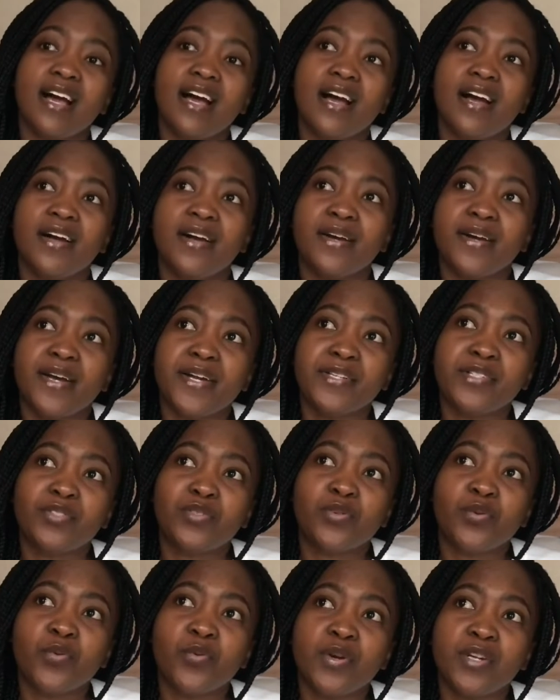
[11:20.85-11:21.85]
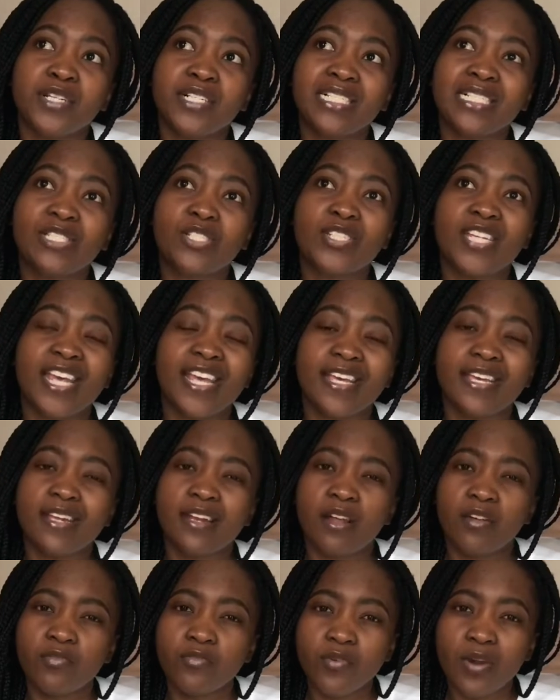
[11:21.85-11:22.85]
I don't want to take it
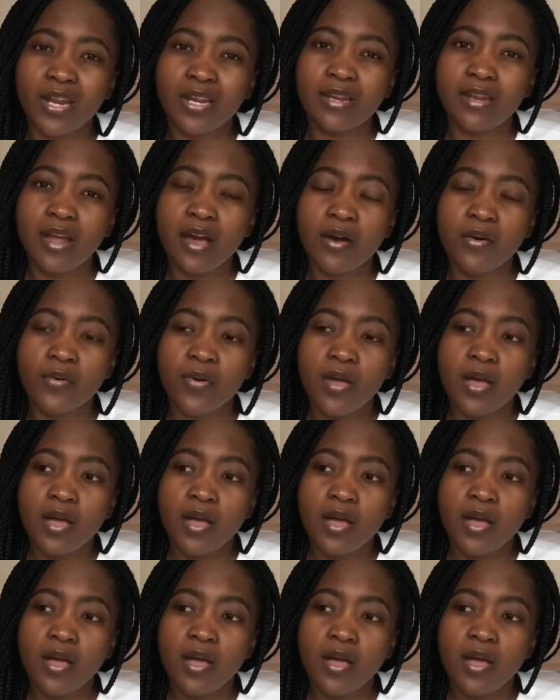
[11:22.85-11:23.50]
out right now.